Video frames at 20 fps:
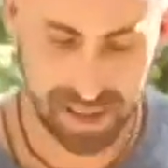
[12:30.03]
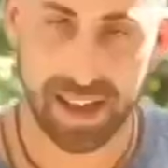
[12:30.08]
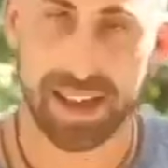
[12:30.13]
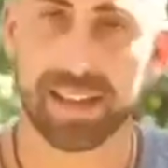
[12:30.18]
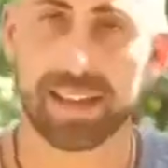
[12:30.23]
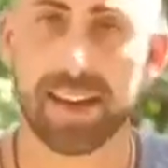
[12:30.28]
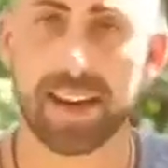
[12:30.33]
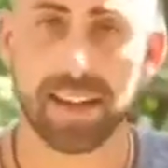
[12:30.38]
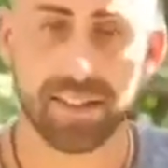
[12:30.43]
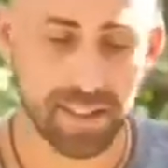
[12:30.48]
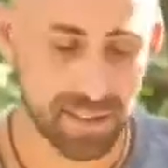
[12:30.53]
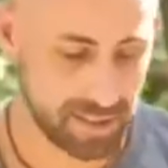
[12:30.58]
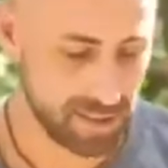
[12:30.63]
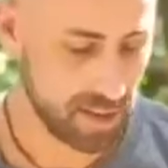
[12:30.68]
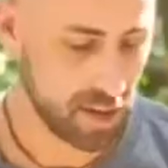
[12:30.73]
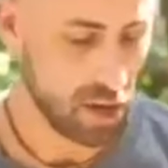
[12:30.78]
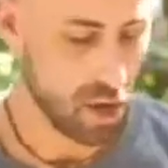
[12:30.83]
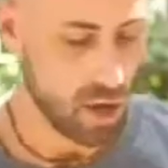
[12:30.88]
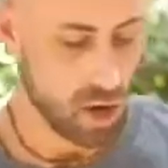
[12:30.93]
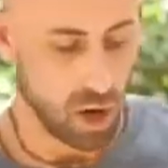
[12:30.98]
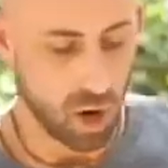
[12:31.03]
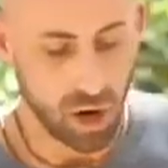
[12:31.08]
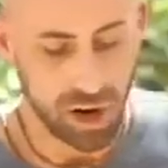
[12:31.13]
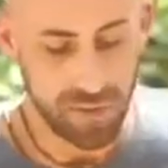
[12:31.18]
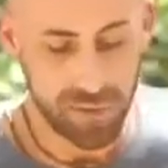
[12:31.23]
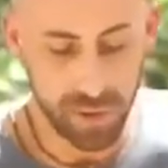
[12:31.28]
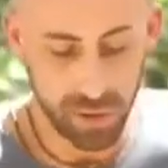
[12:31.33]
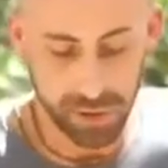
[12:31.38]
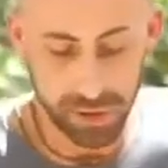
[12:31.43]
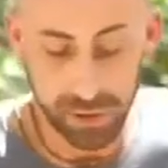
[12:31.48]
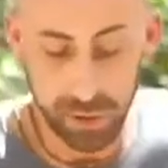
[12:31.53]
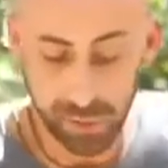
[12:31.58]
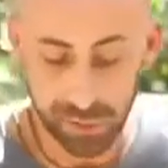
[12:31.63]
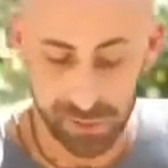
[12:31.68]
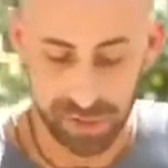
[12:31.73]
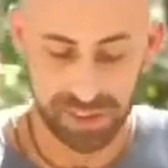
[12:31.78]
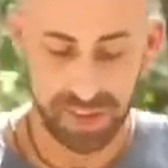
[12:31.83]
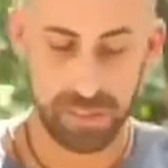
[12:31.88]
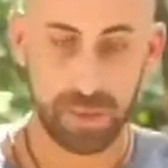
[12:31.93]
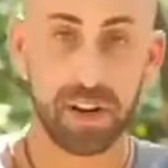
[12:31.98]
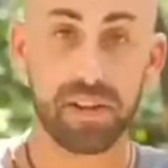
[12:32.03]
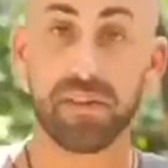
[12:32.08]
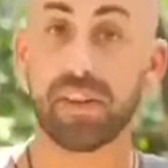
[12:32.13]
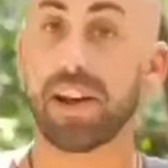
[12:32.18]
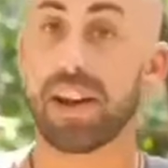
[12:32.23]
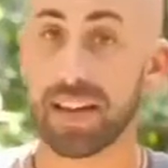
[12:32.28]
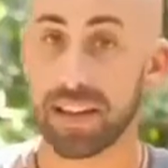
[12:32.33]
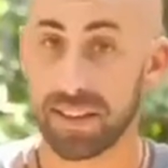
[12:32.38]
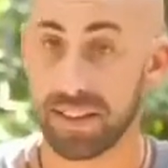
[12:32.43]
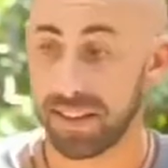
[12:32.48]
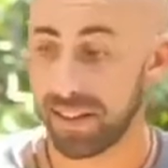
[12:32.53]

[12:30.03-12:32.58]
like that, or if you're uncomfortable, even like